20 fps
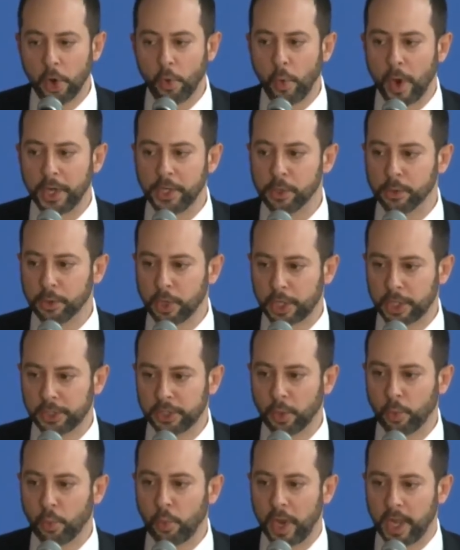When you look
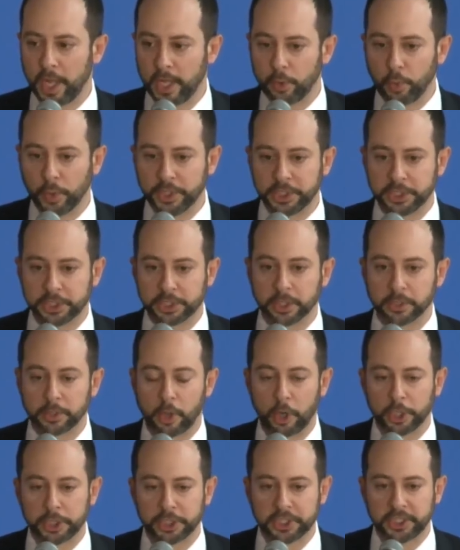at the WIG, which is the
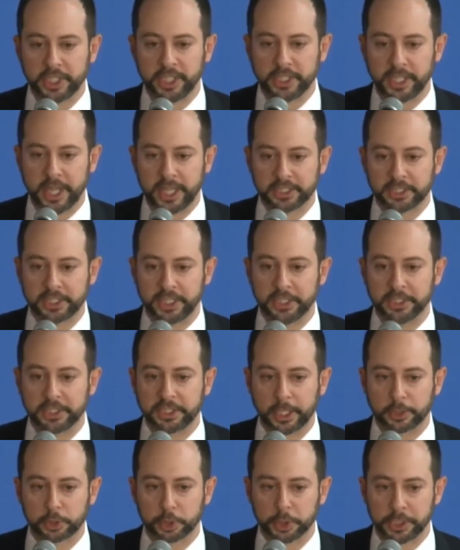largest index in
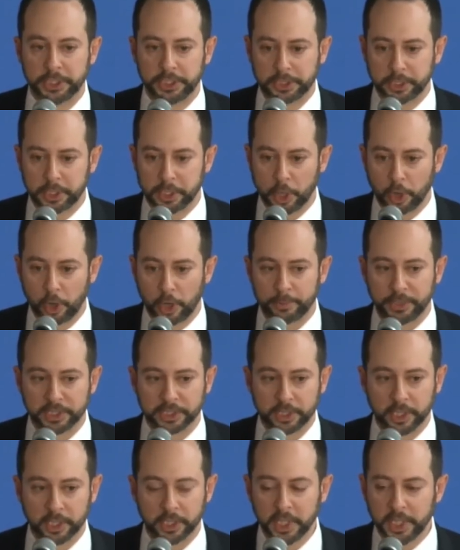Central and Eastern Europe,
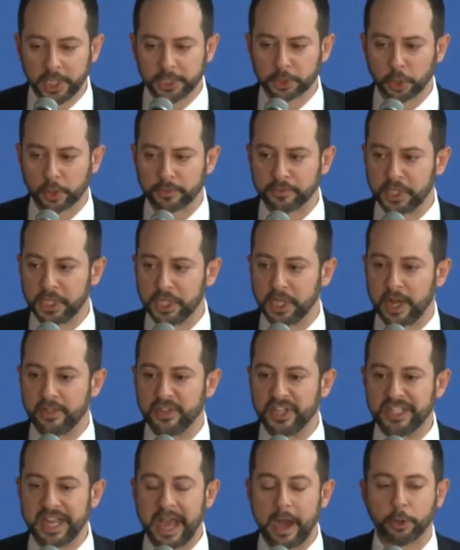it's the sort of the
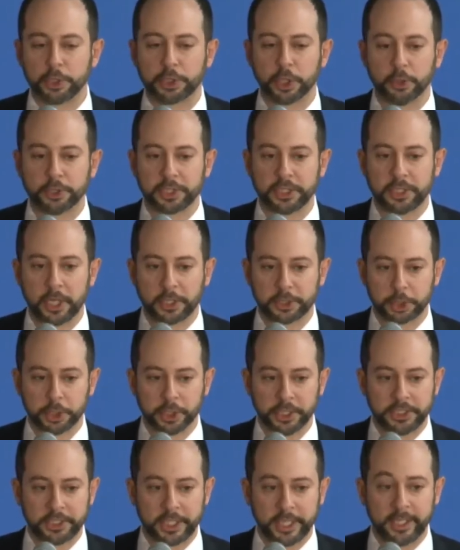Dow Jones
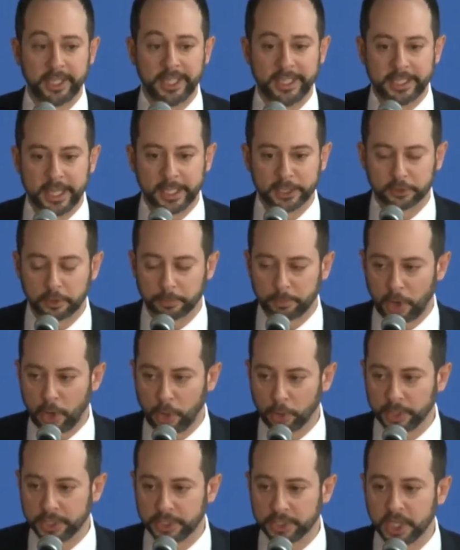Industrial Index for
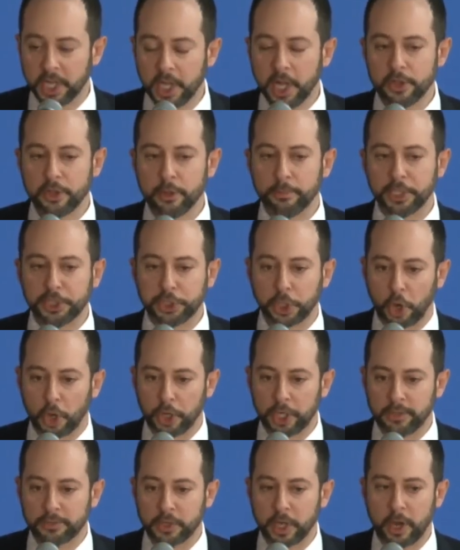Poland, the
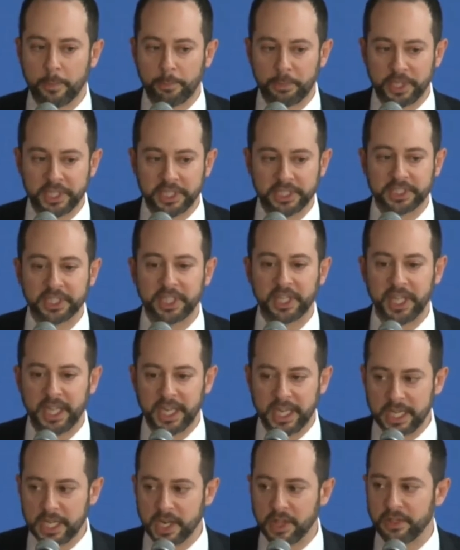majority of companies
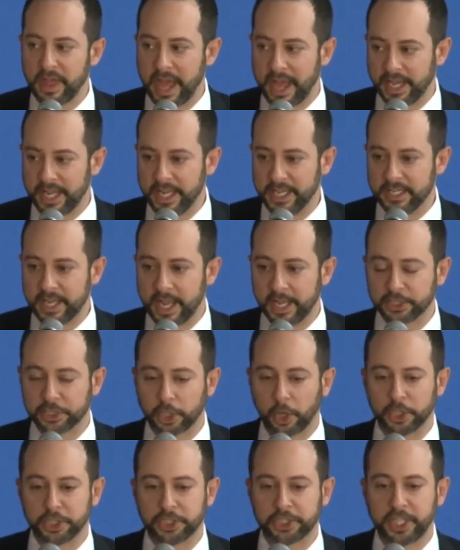in that index
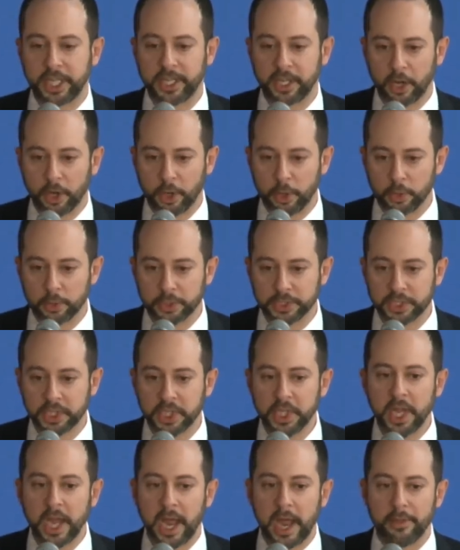are state-owned,
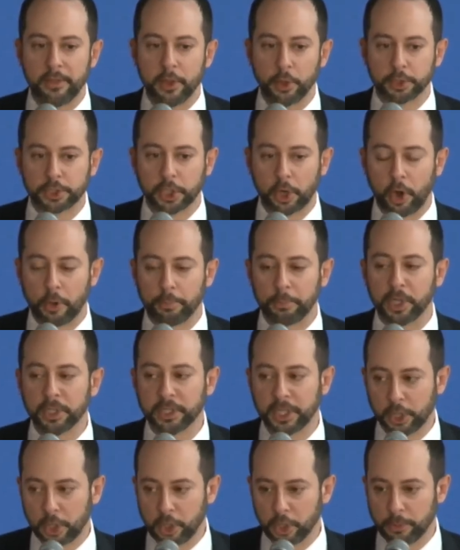and those are
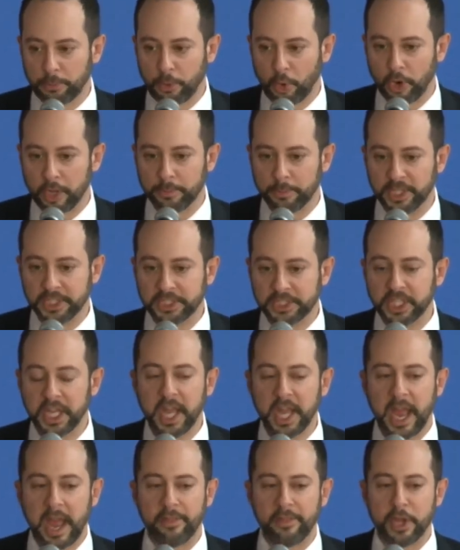political appointments,
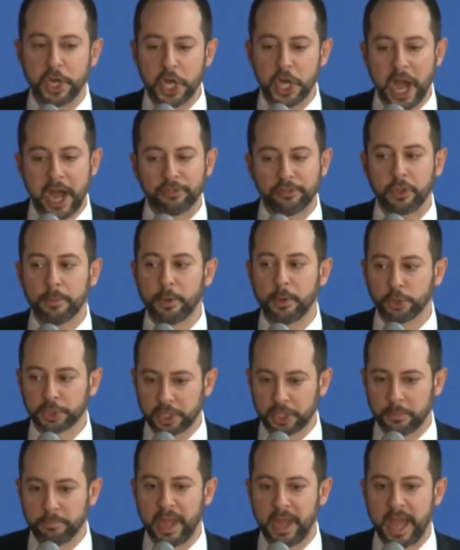and they're not the
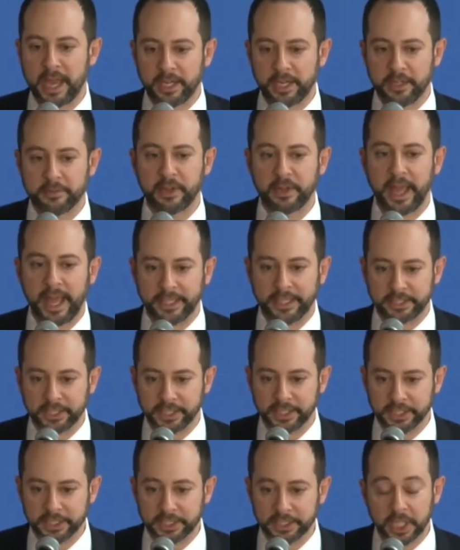most competitive
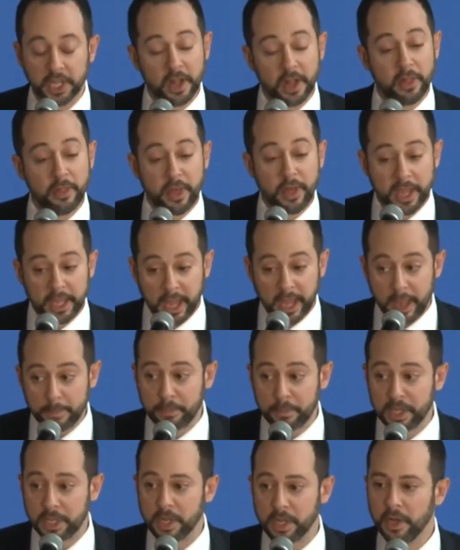entities. They
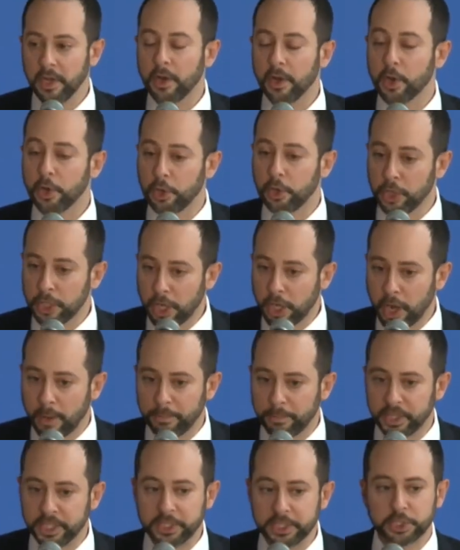can be good
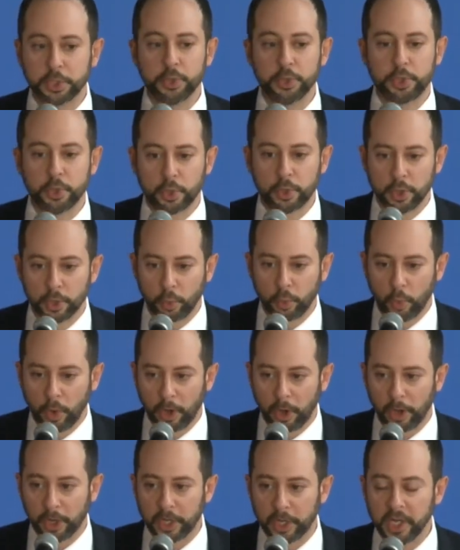companies who do good
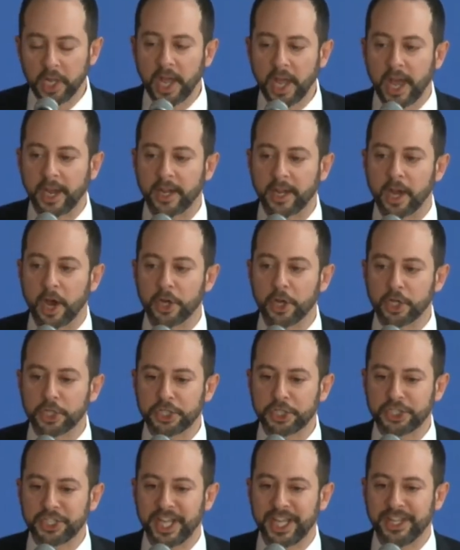work, and I
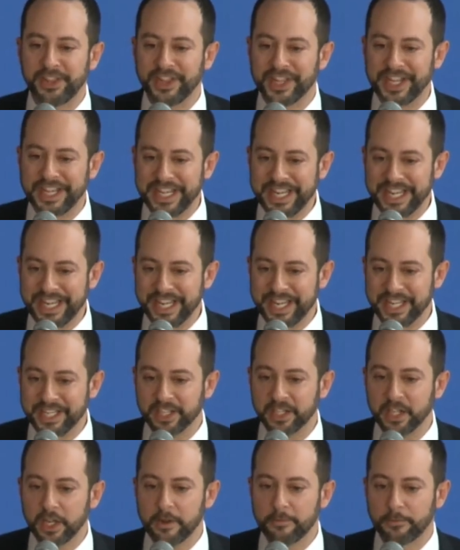understand the
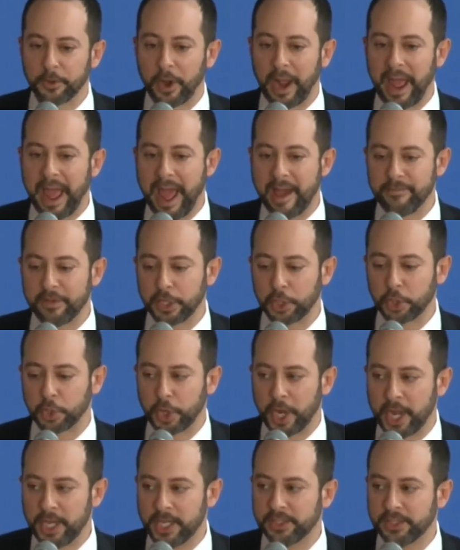need for having
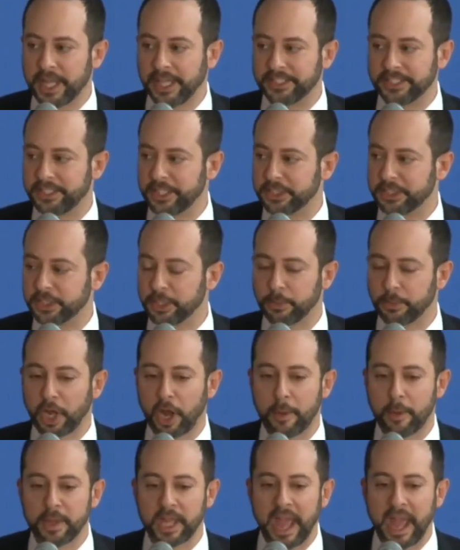created that system
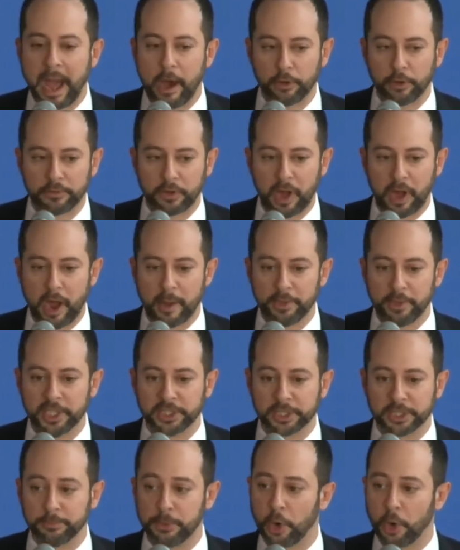coming out of communism.